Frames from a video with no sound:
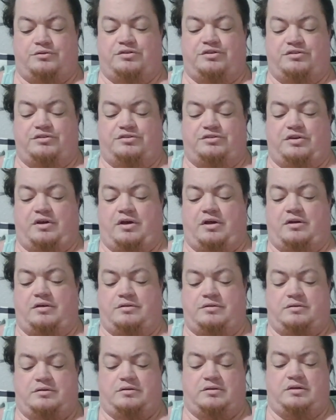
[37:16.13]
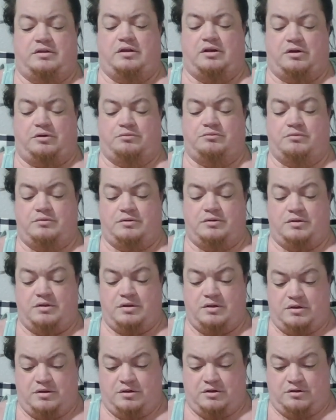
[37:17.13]
So just, uh, you know,
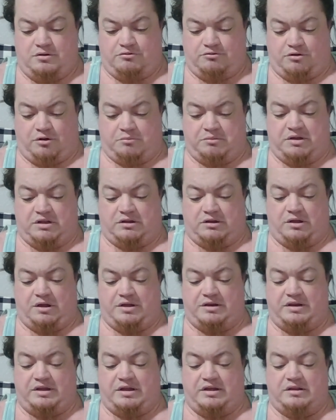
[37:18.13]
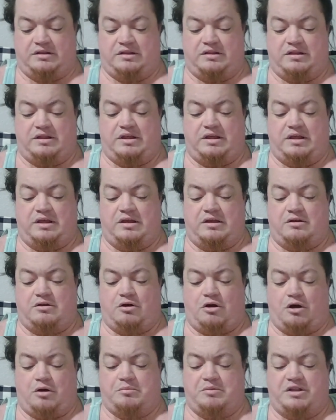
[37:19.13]
drop me a line in
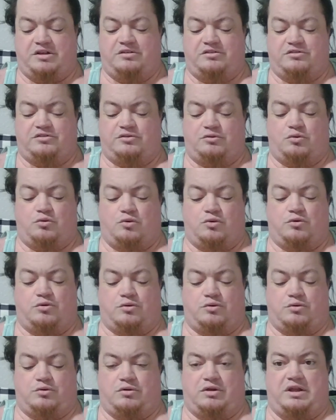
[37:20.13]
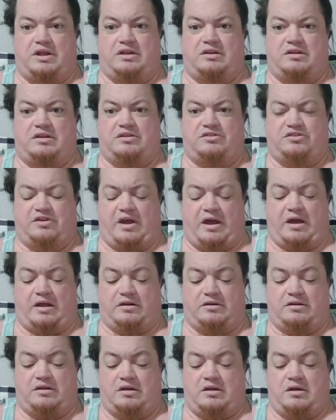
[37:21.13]
the comments or in the
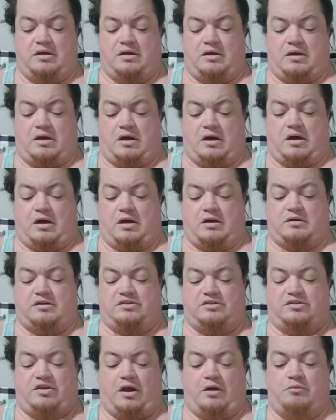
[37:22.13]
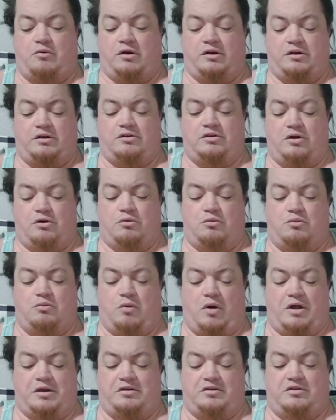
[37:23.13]
chat because uh, I want to know
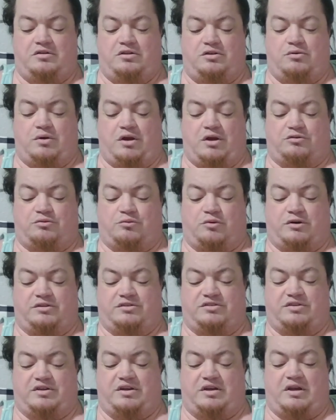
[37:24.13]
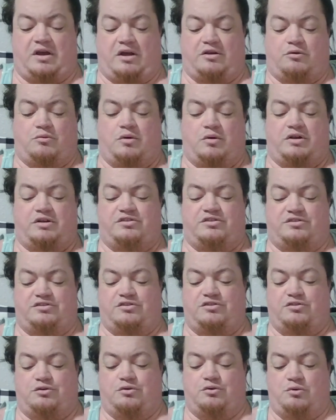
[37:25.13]
what you guys want to see. I don't want to
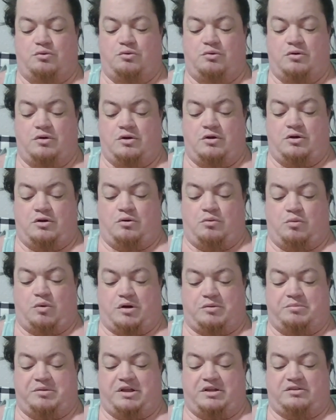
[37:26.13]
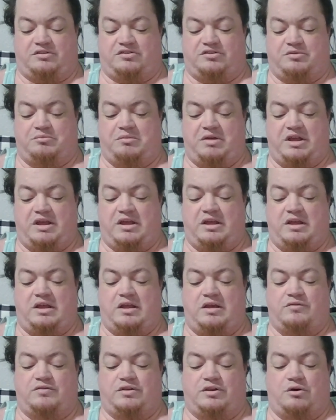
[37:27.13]
just do what appeals to
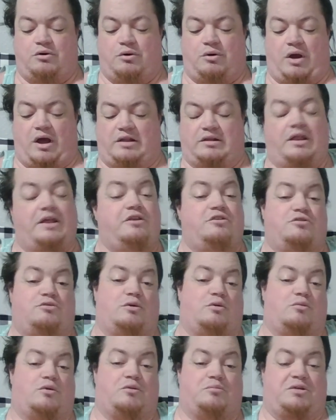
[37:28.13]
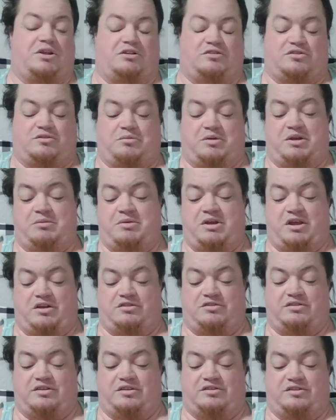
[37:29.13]
me, even though I like doing what appeals to me
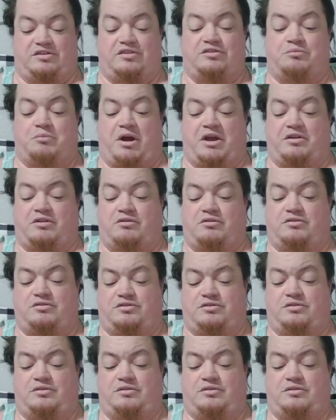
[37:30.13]
because this is my,